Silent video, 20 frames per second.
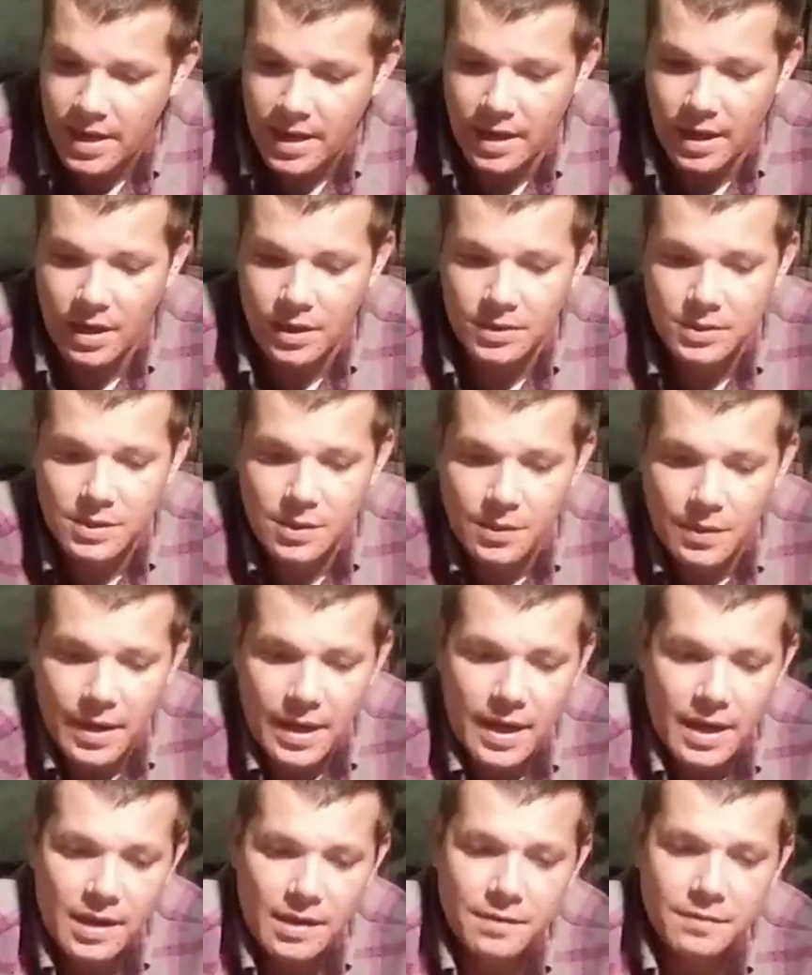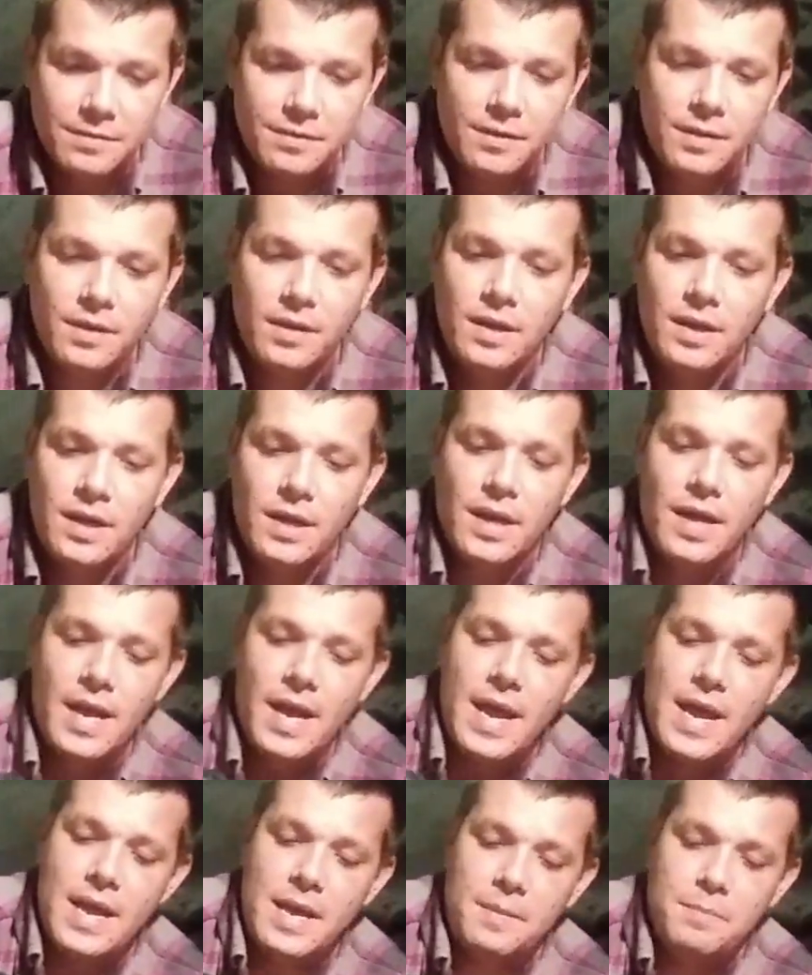And I also have
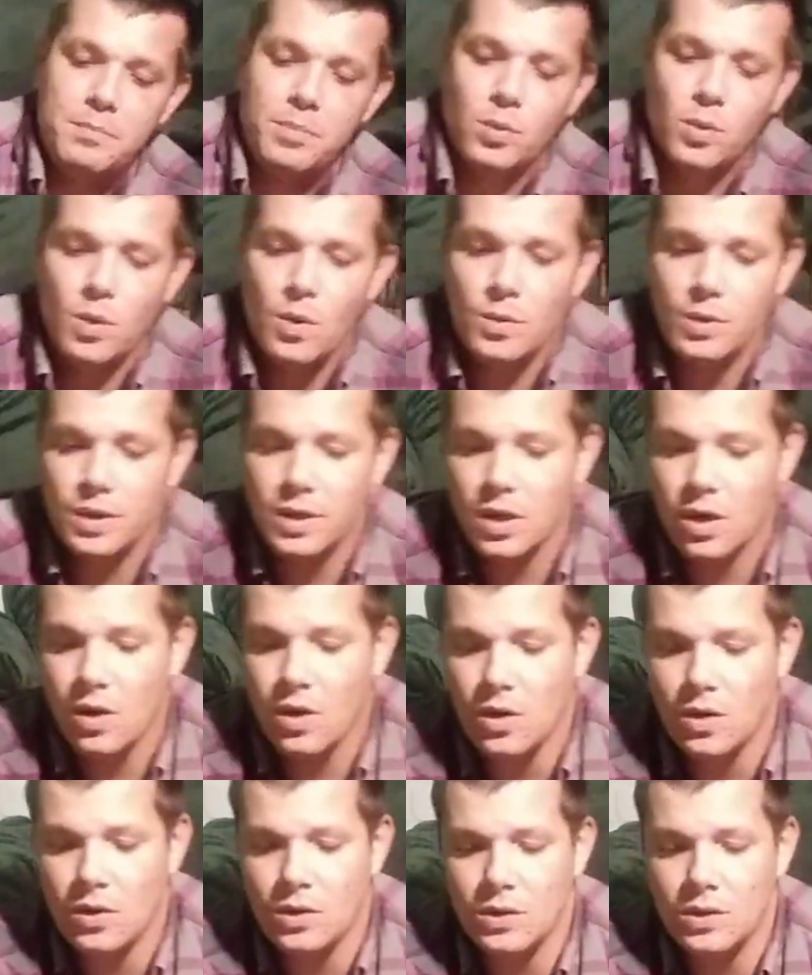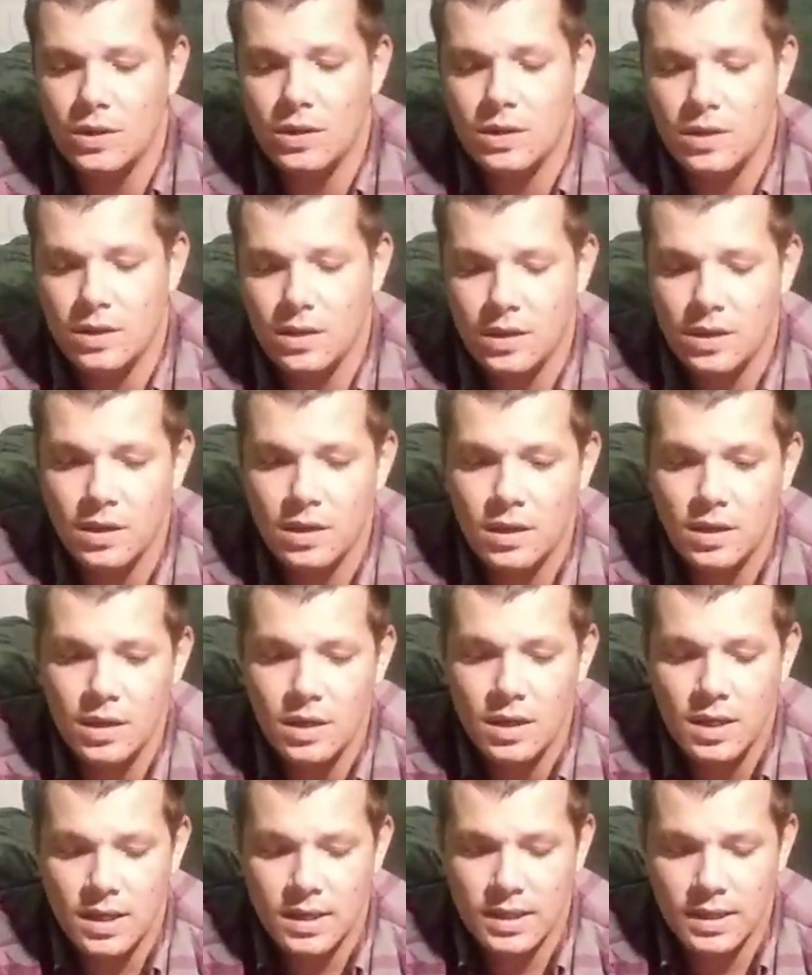a protocol
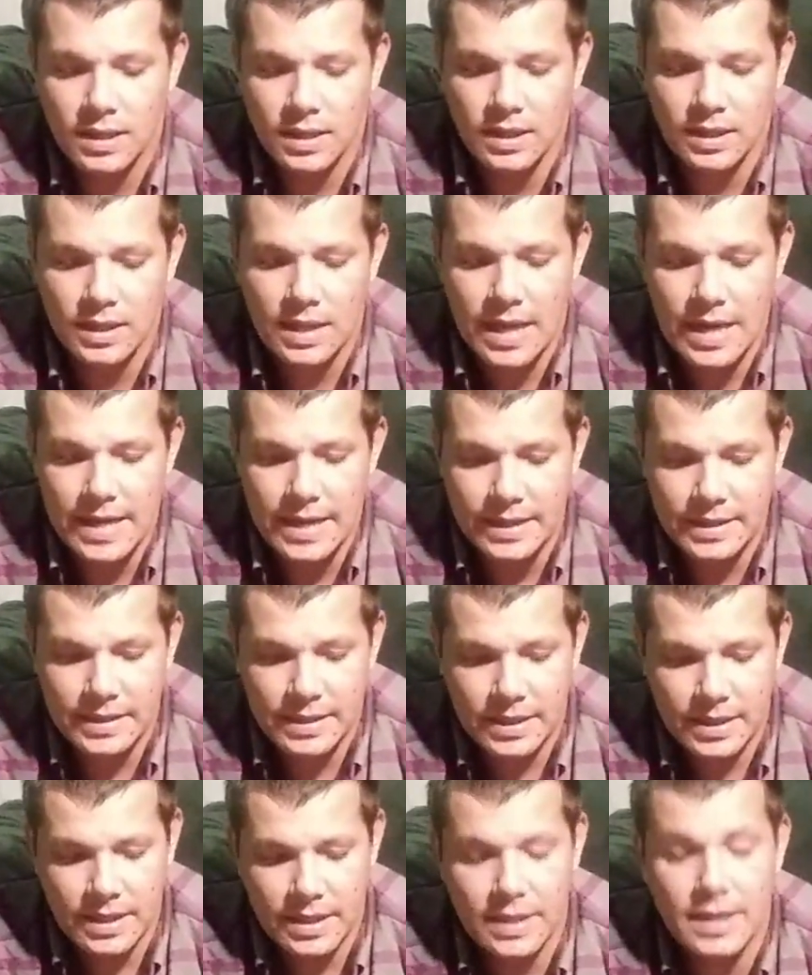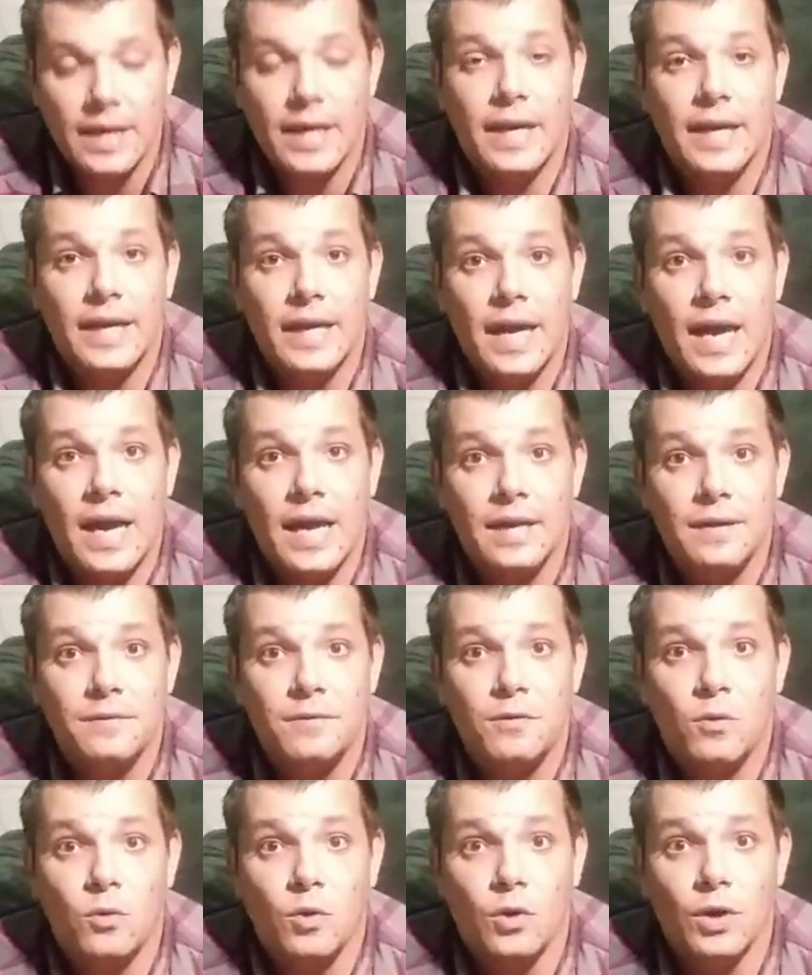light that I got
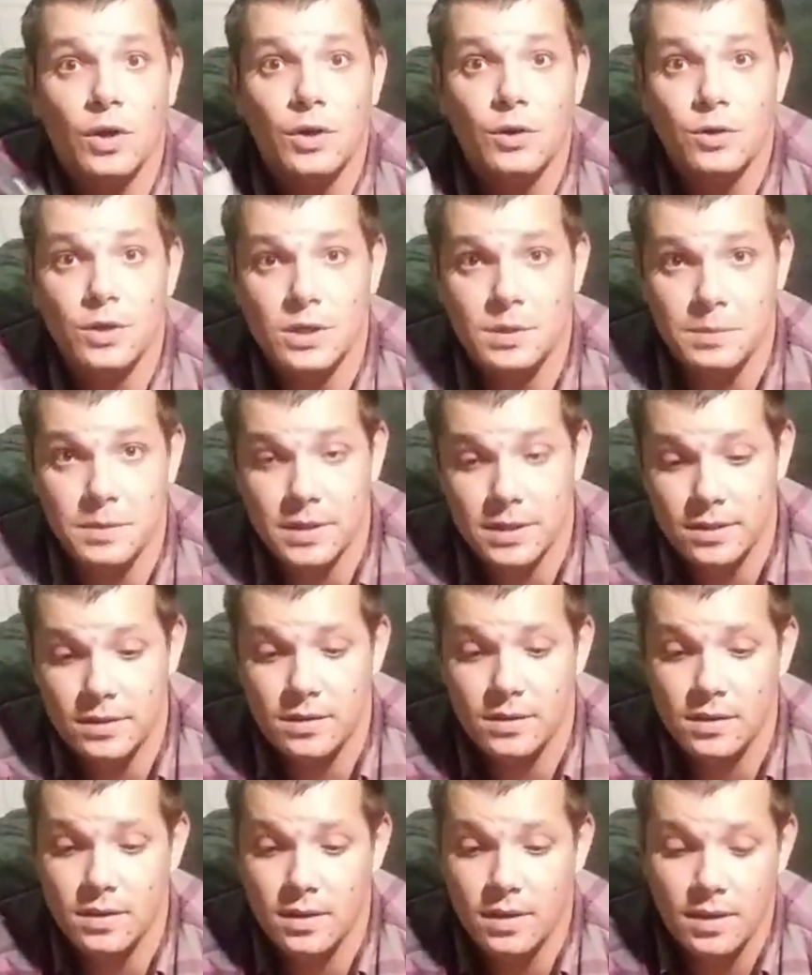for Christmas.